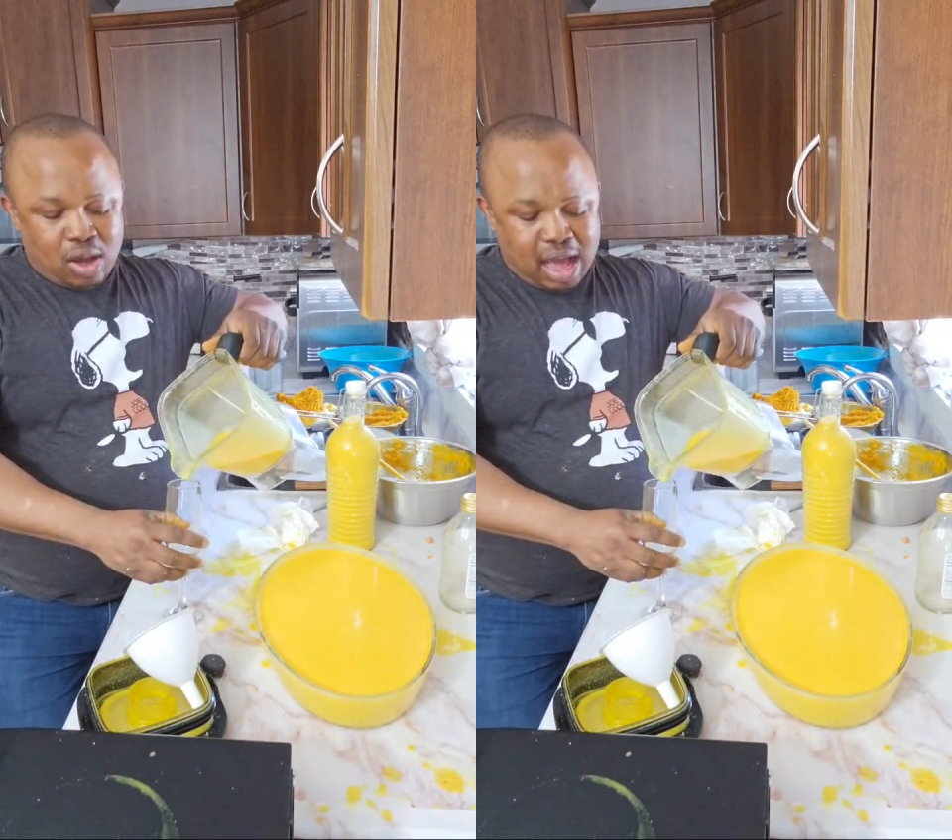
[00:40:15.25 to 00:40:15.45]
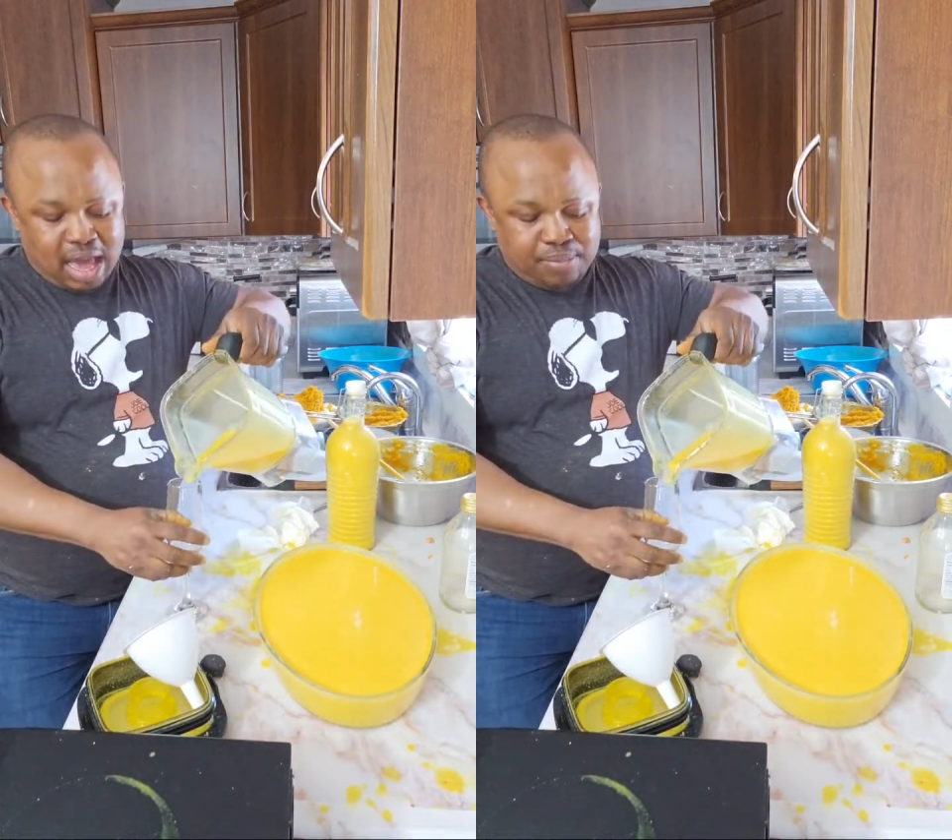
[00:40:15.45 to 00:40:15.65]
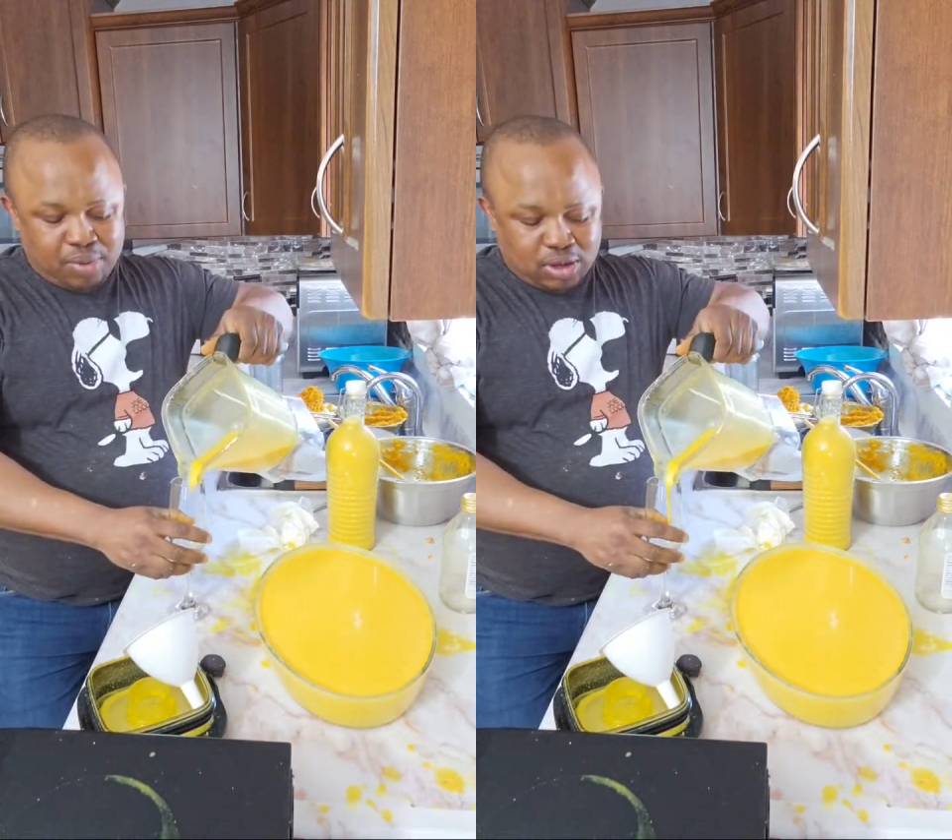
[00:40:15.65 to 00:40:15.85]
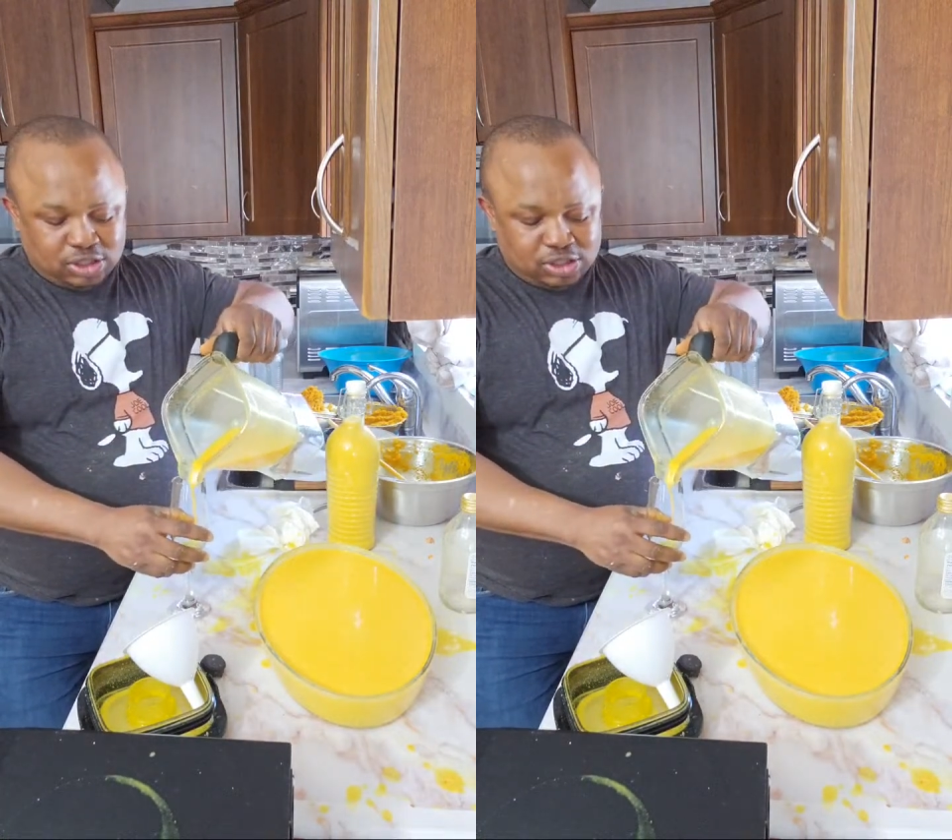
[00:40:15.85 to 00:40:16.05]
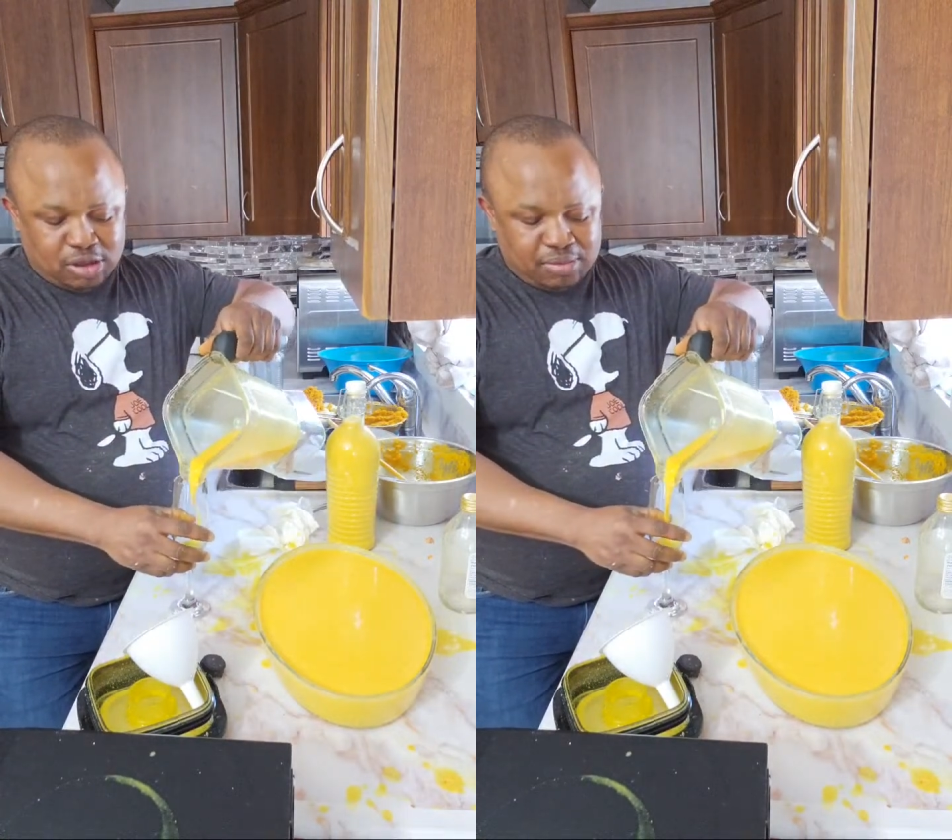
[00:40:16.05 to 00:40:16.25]
I pour
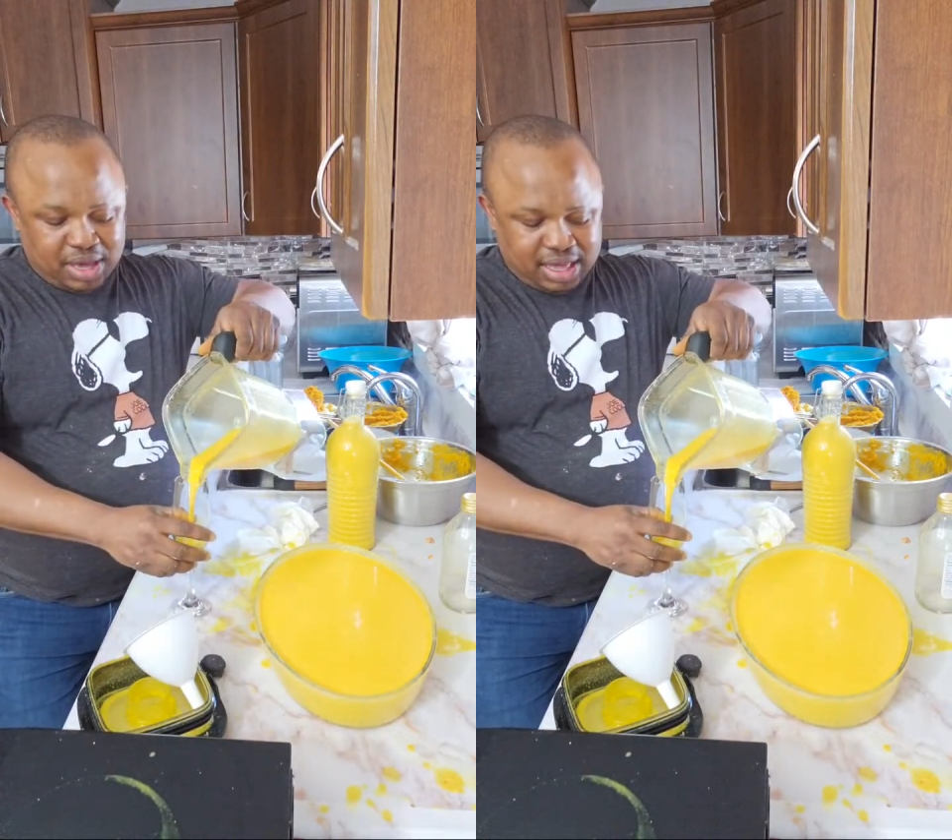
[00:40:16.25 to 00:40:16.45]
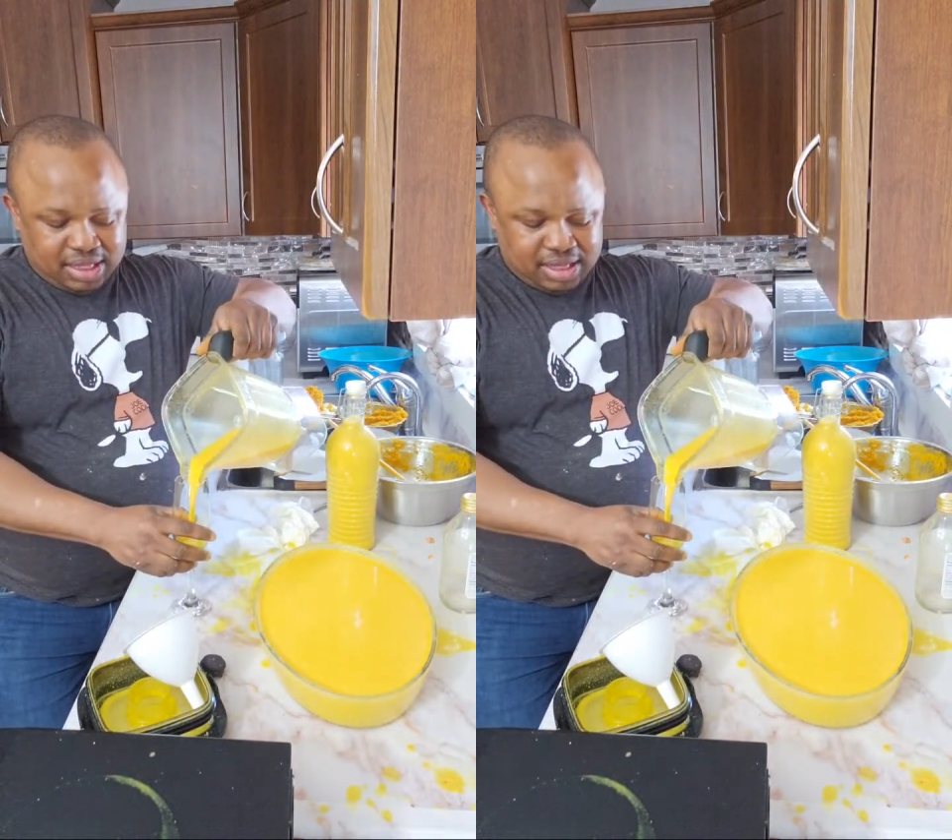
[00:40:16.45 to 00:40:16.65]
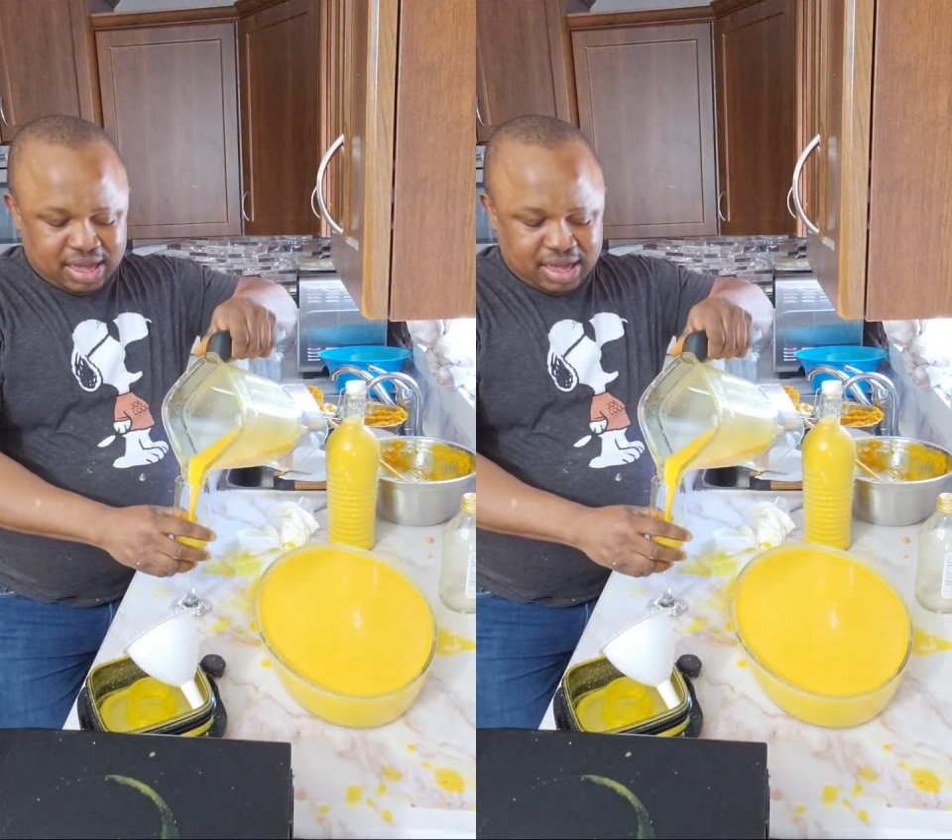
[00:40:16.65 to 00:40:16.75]
some in